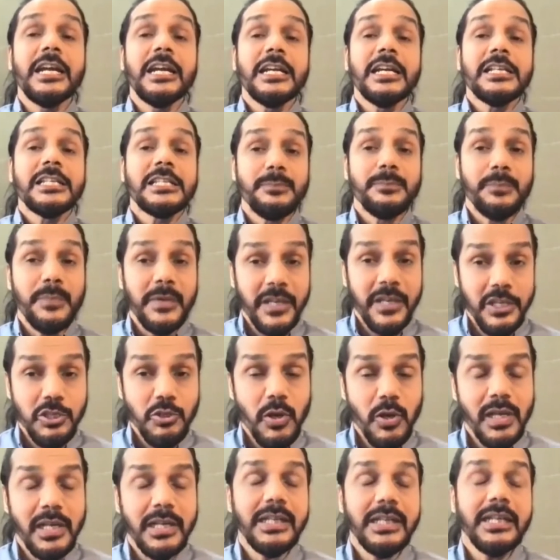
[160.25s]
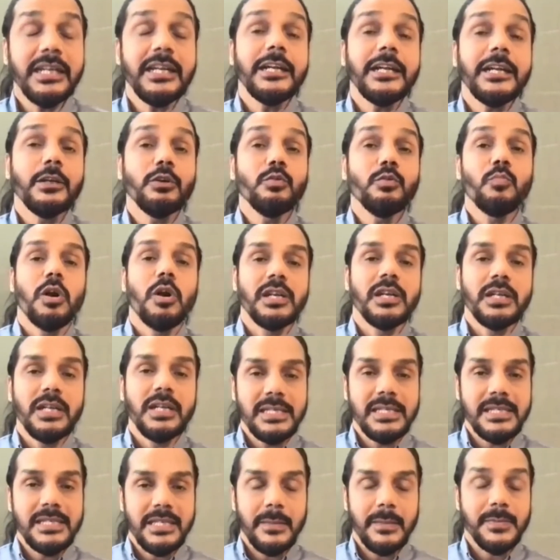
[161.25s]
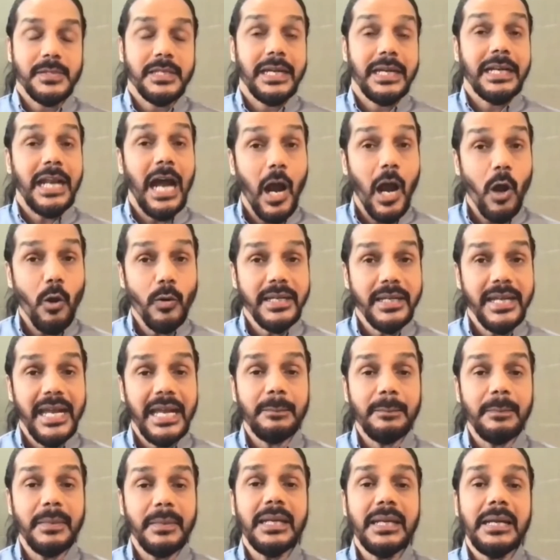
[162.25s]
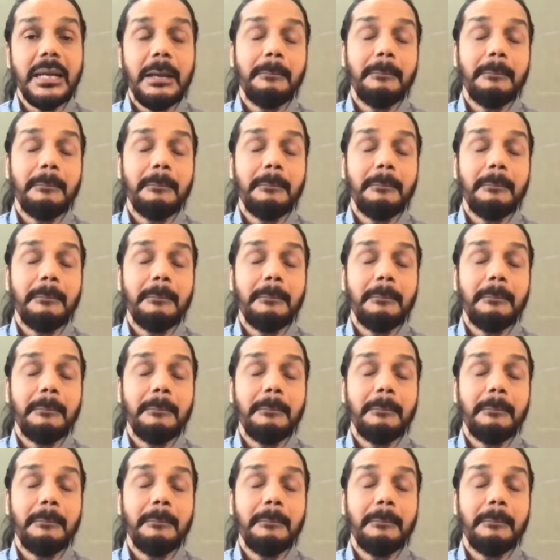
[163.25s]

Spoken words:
spirituality into modern concepts and how it can be